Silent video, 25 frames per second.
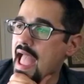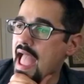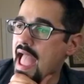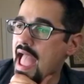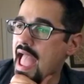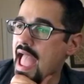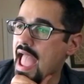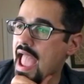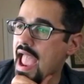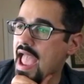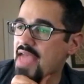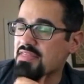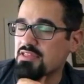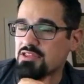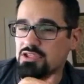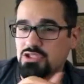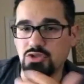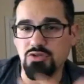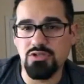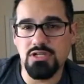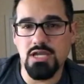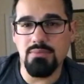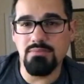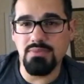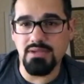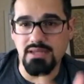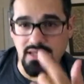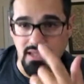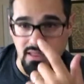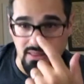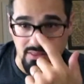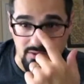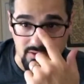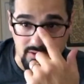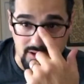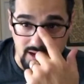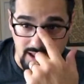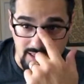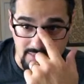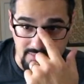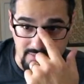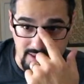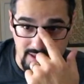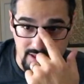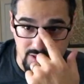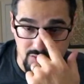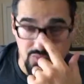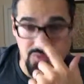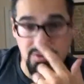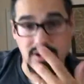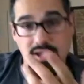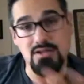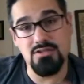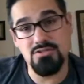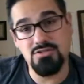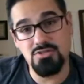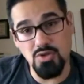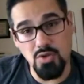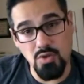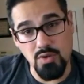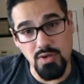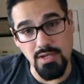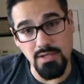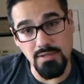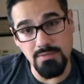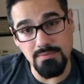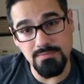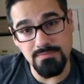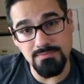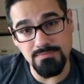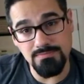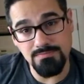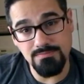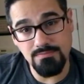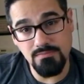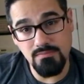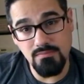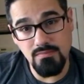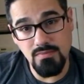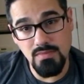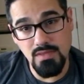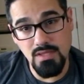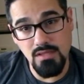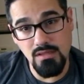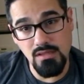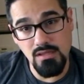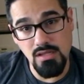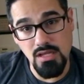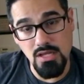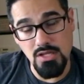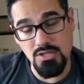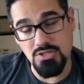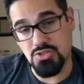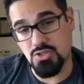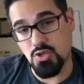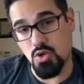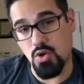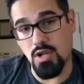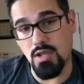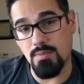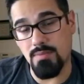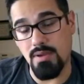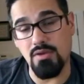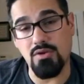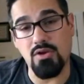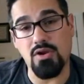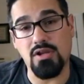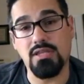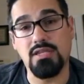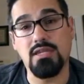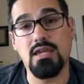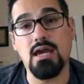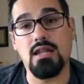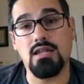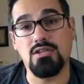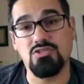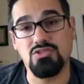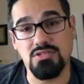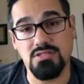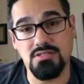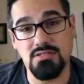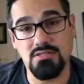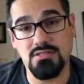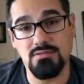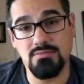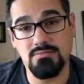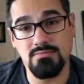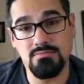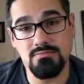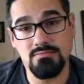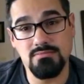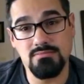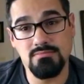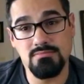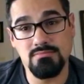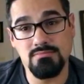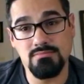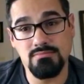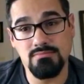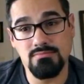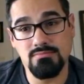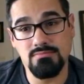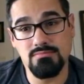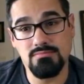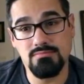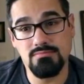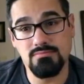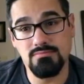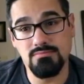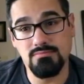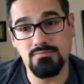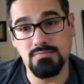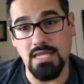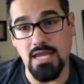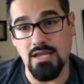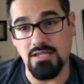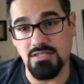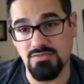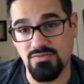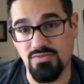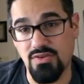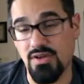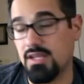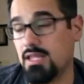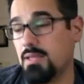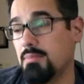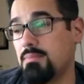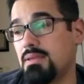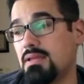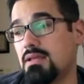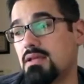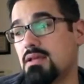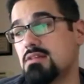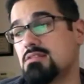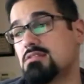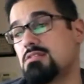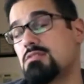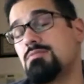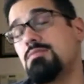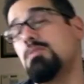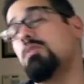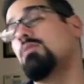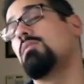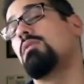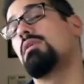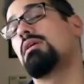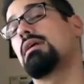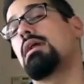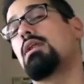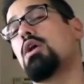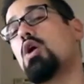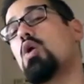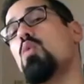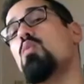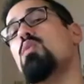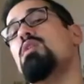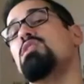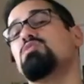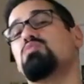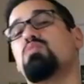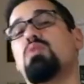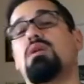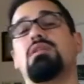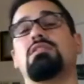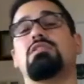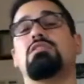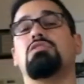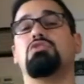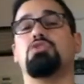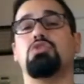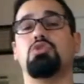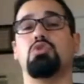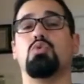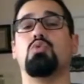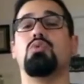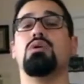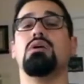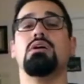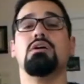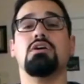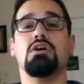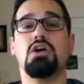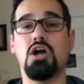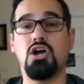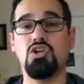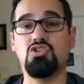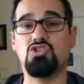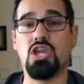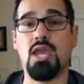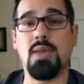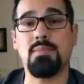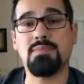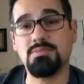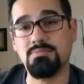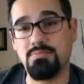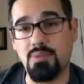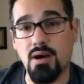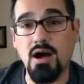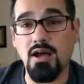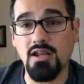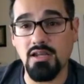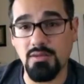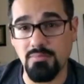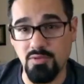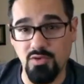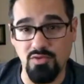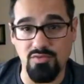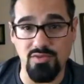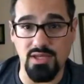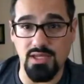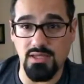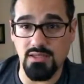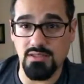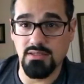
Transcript: And the two come together and they create a story. A story about an archaeologist. Now, it's funny because Spielberg had always wanted to do a James Bond movie,